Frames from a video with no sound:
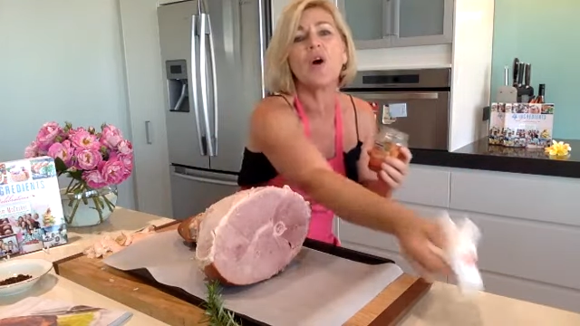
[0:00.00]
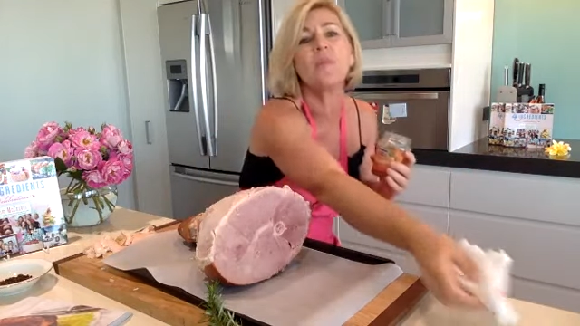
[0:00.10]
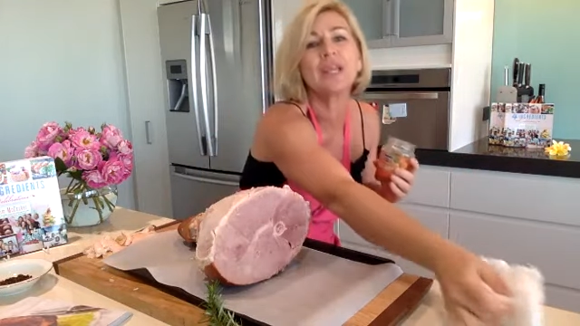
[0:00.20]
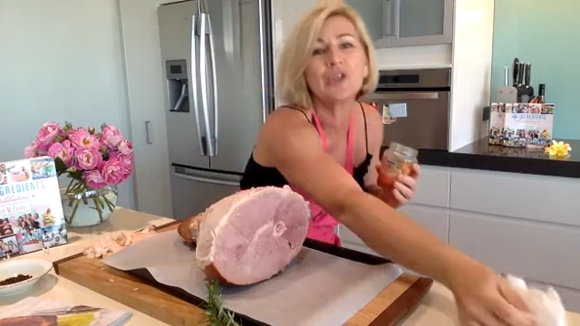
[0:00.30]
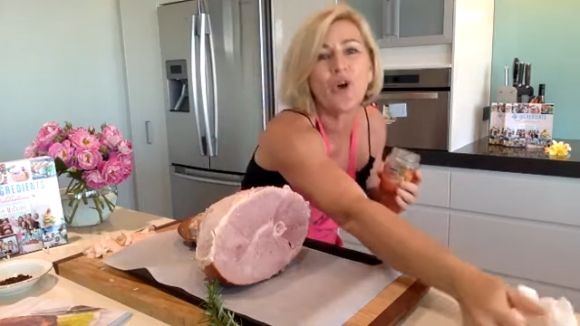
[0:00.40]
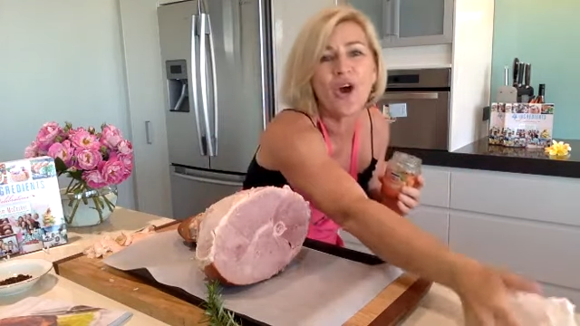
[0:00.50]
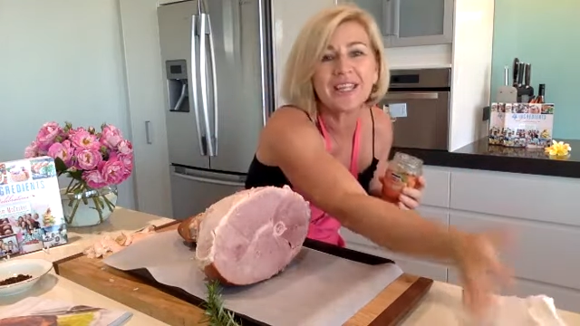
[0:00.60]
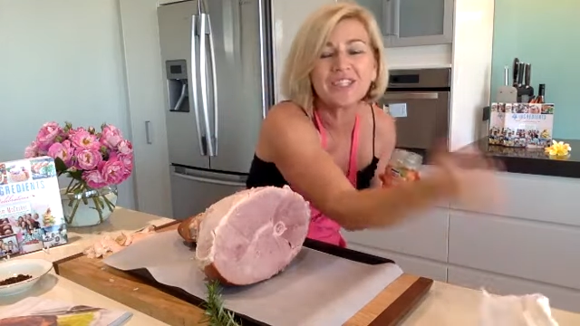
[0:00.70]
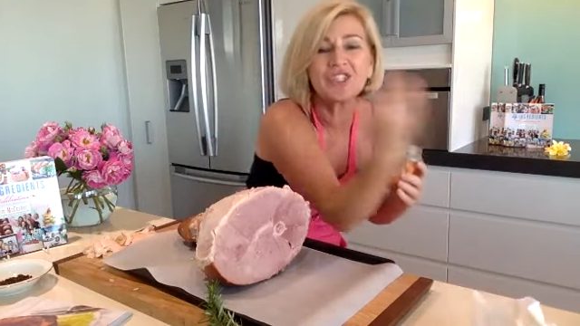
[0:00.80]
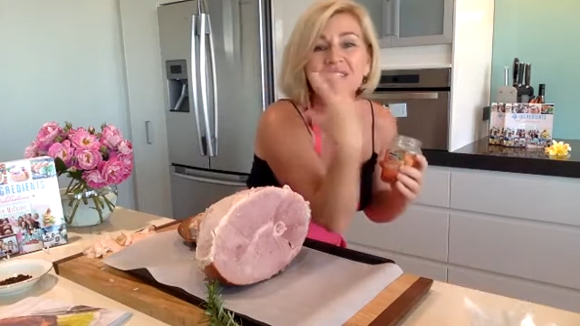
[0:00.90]
oh my God,
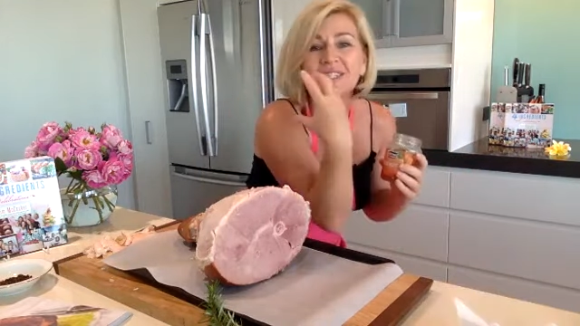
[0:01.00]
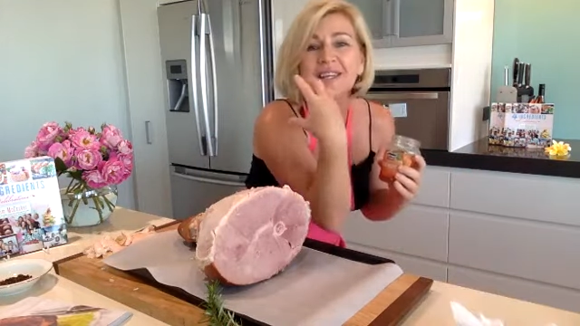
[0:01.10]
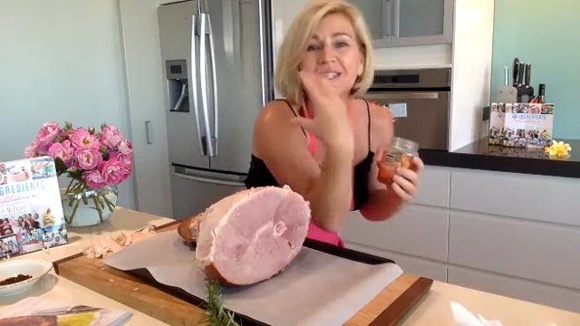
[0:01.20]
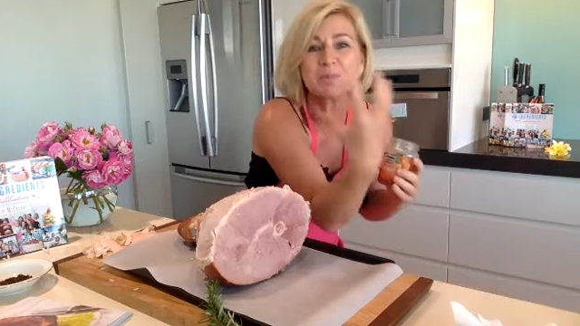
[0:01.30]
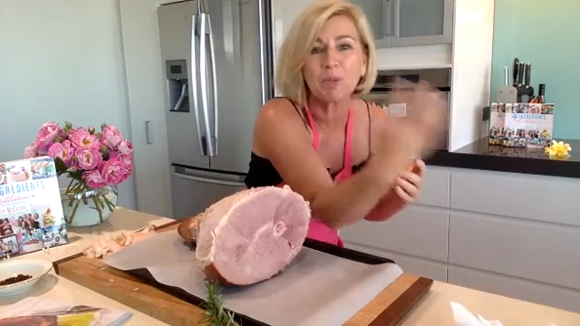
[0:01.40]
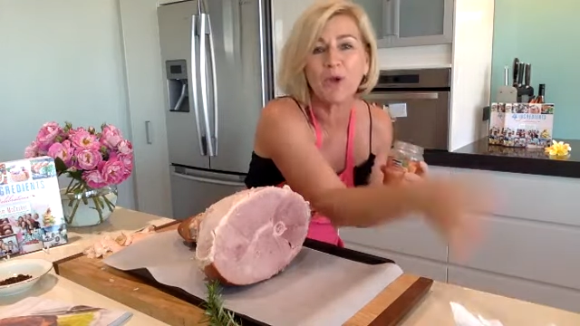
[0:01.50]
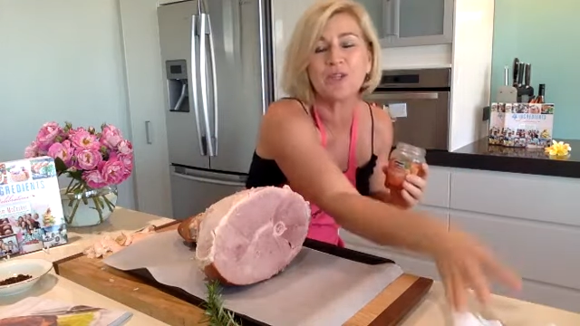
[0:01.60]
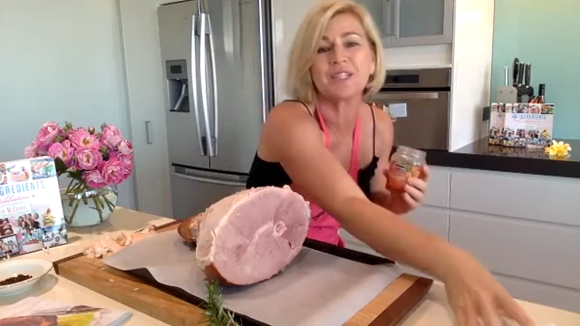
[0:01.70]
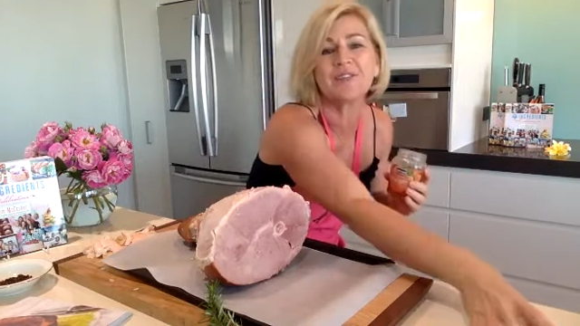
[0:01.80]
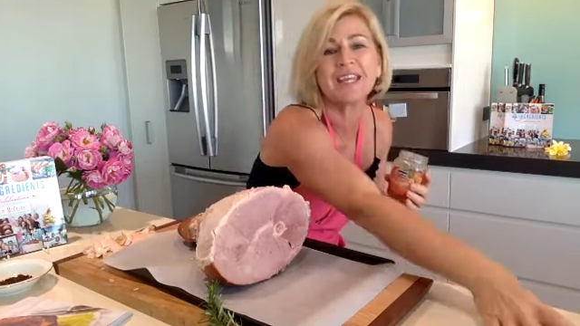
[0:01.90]
it's just
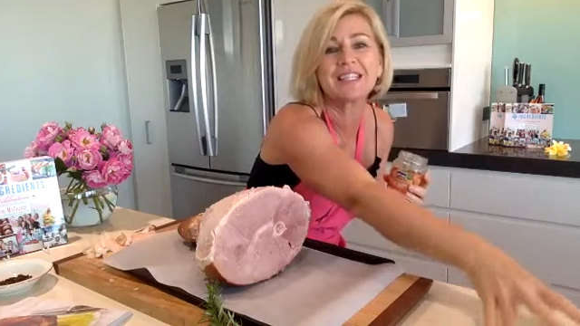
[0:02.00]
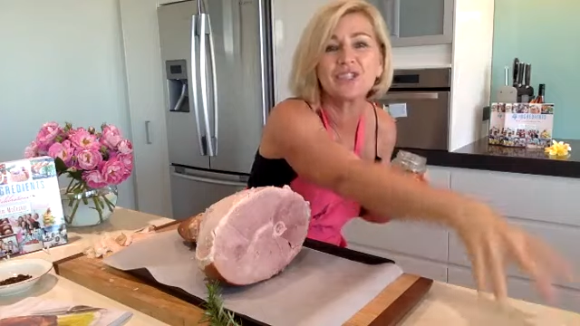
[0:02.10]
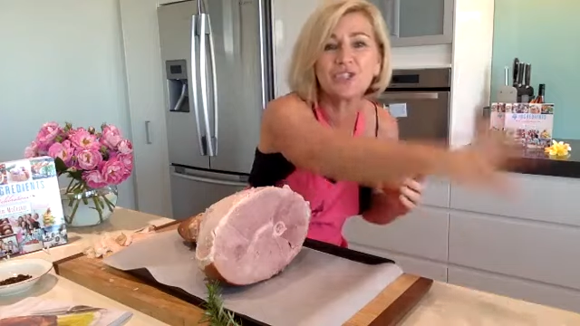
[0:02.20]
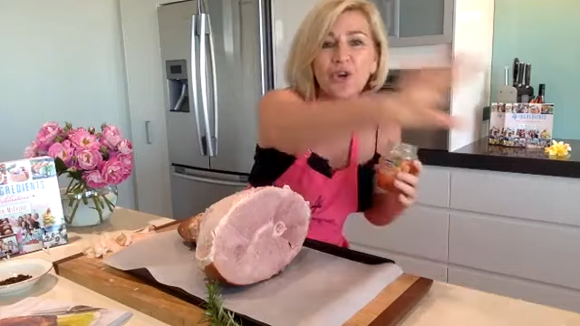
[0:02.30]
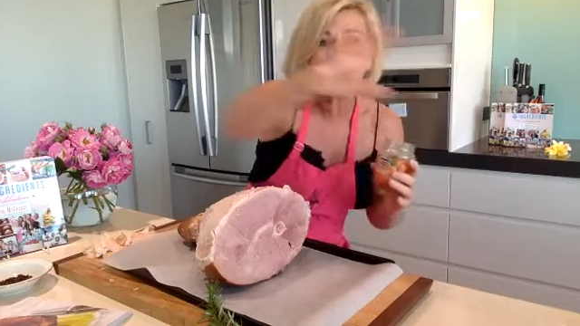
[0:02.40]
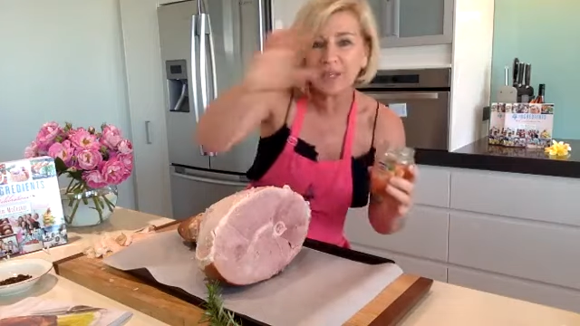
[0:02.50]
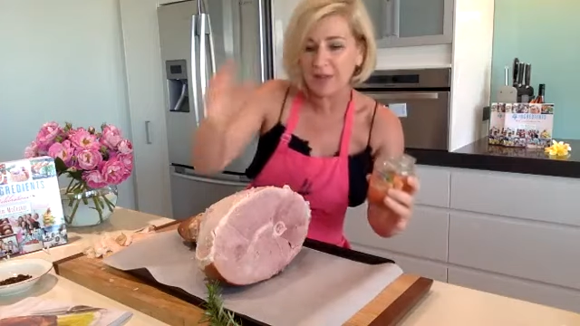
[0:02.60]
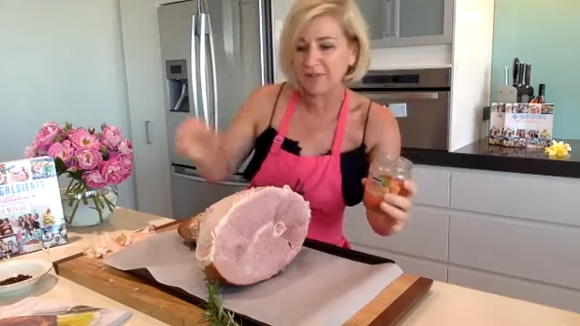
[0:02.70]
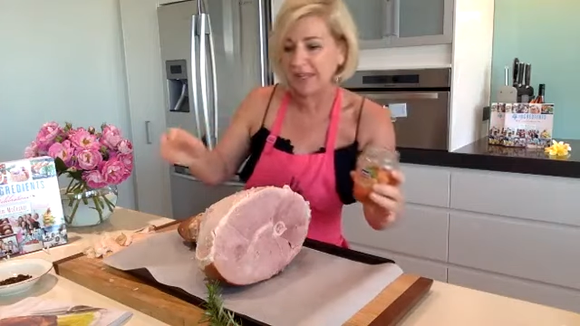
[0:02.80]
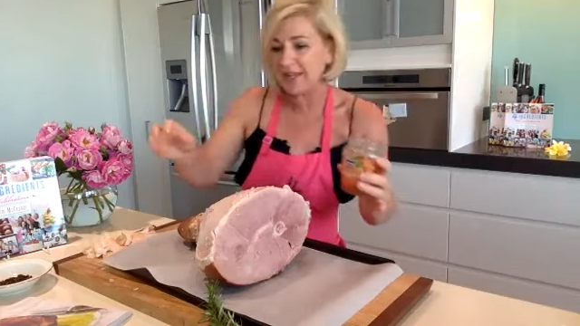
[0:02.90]
explosive. It's so
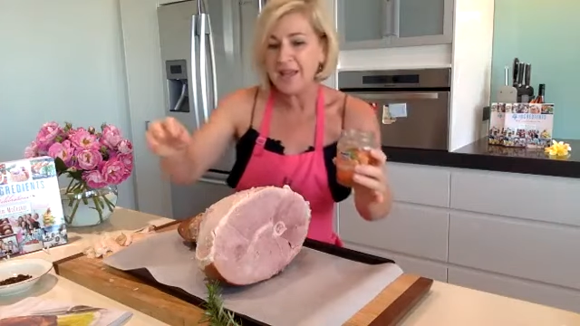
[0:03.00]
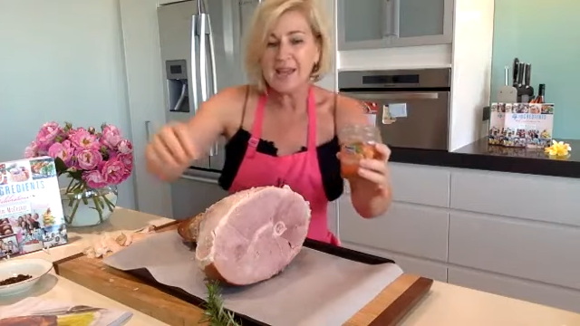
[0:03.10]
lovely.